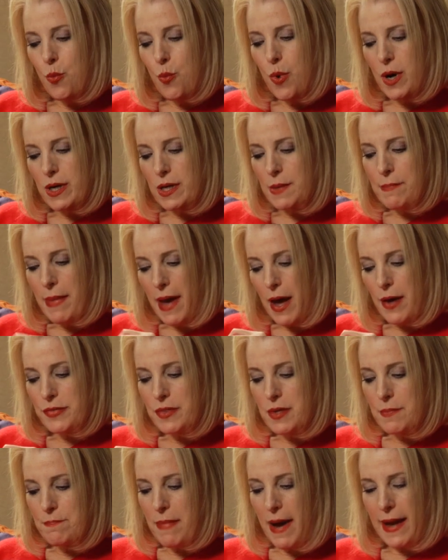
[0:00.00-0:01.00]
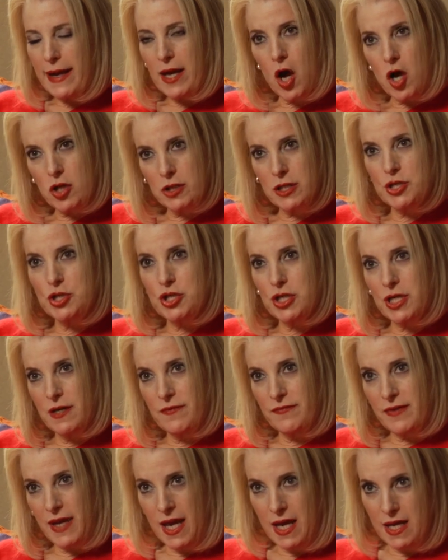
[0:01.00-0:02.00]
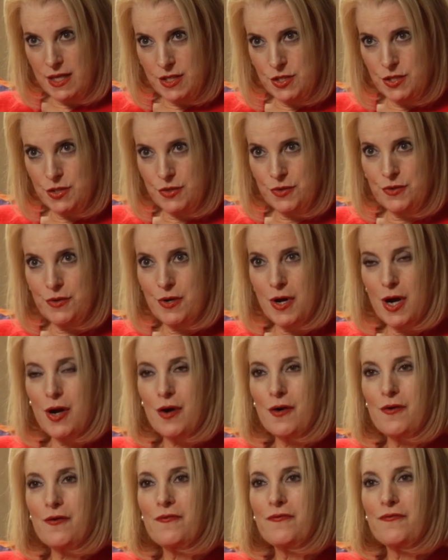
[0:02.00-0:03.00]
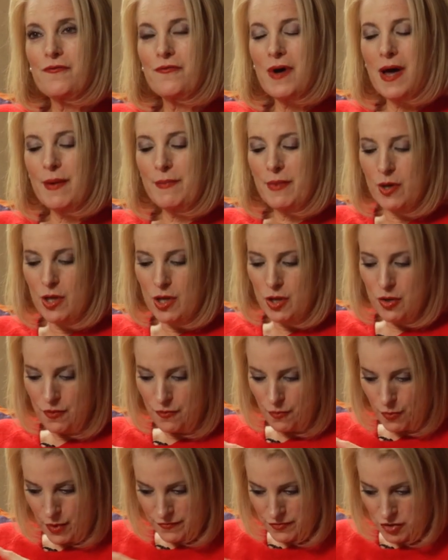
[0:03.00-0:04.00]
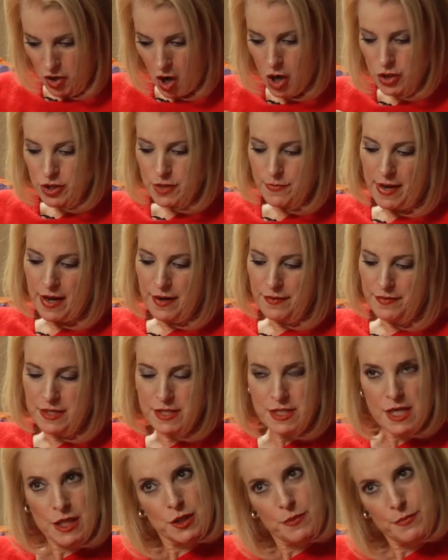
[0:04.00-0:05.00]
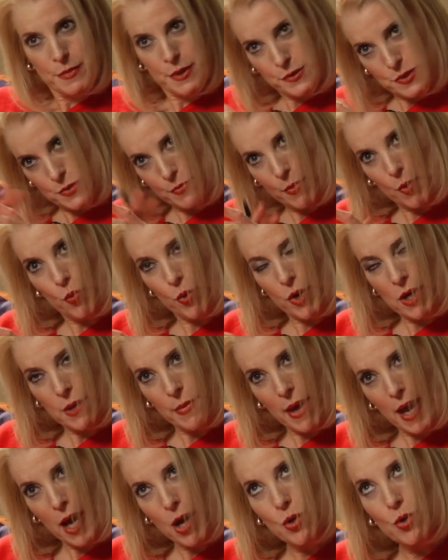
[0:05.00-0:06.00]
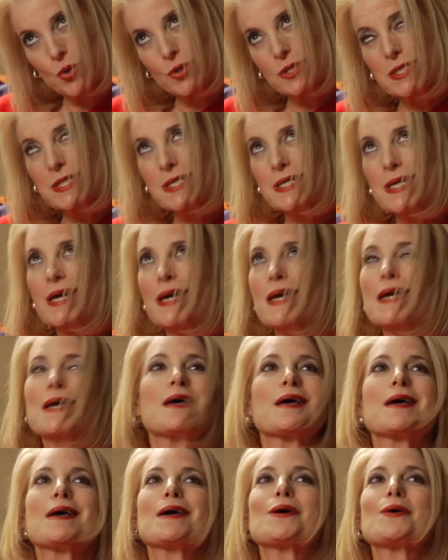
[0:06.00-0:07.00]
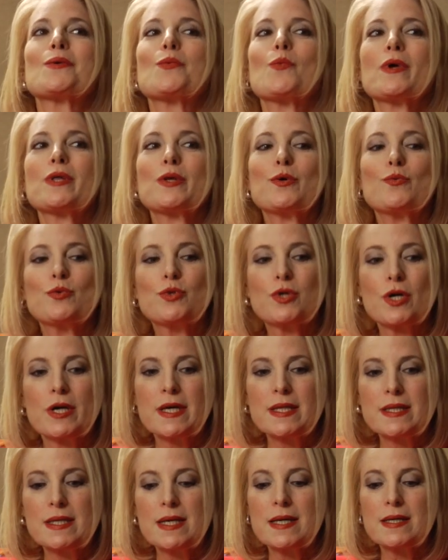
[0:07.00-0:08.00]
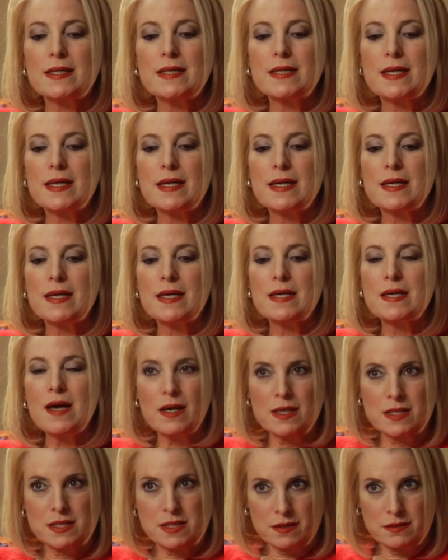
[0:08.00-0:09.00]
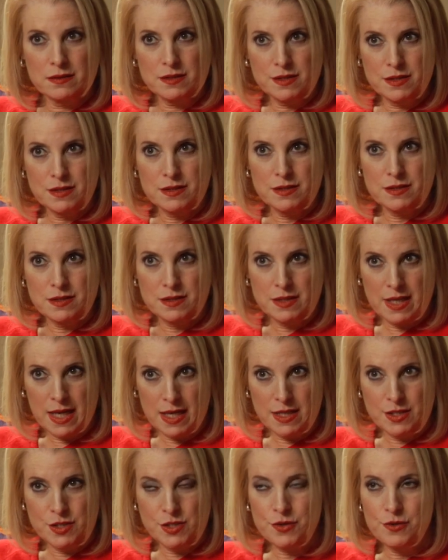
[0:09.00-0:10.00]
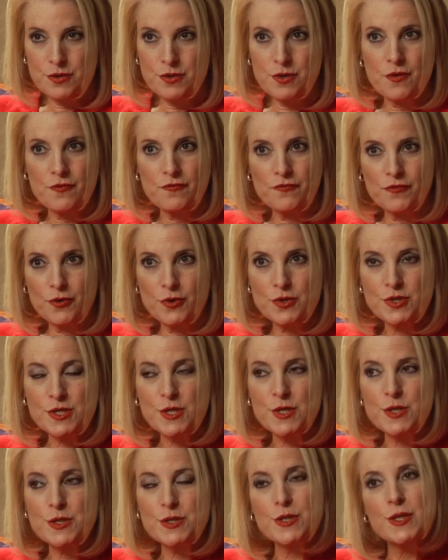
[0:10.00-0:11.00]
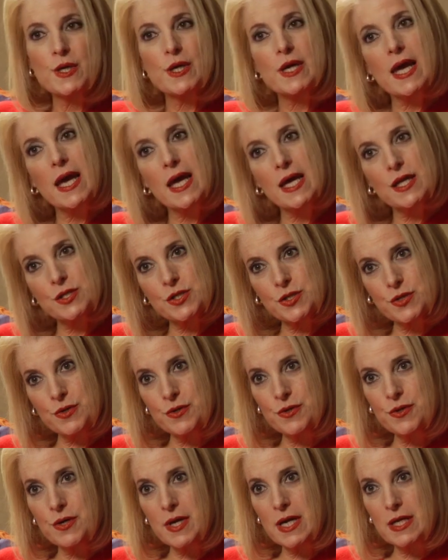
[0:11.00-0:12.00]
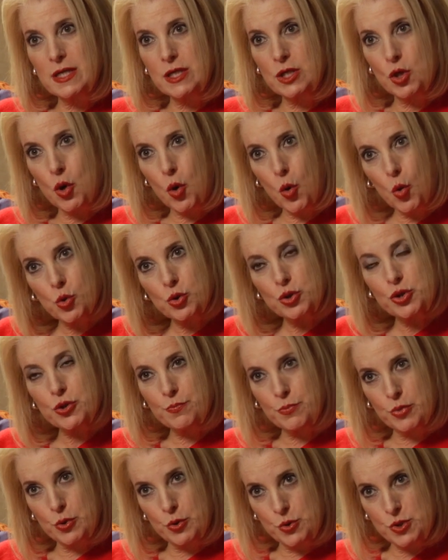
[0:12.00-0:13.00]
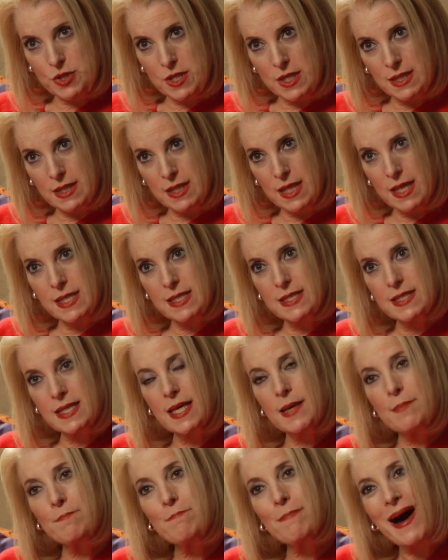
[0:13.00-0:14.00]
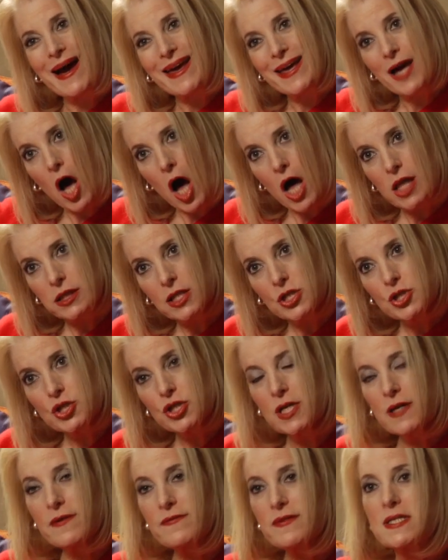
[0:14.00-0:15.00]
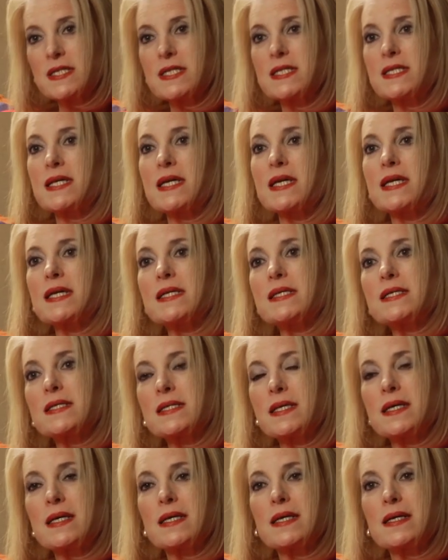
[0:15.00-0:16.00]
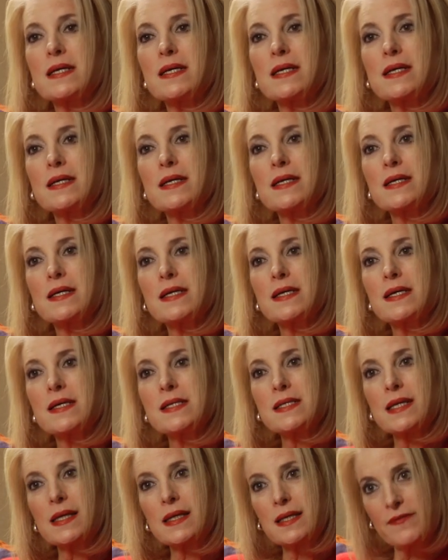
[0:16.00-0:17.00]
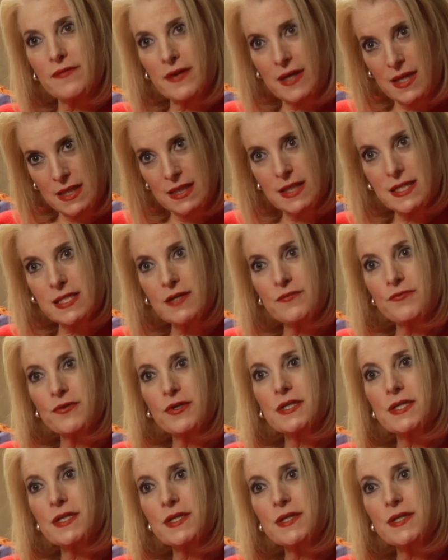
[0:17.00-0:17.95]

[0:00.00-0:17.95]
What about the biology of cancer? We've talked about the telomeres, but what about when you look at the young adult cancer versus the cancer in an older person? Is the biology of the disease significantly different?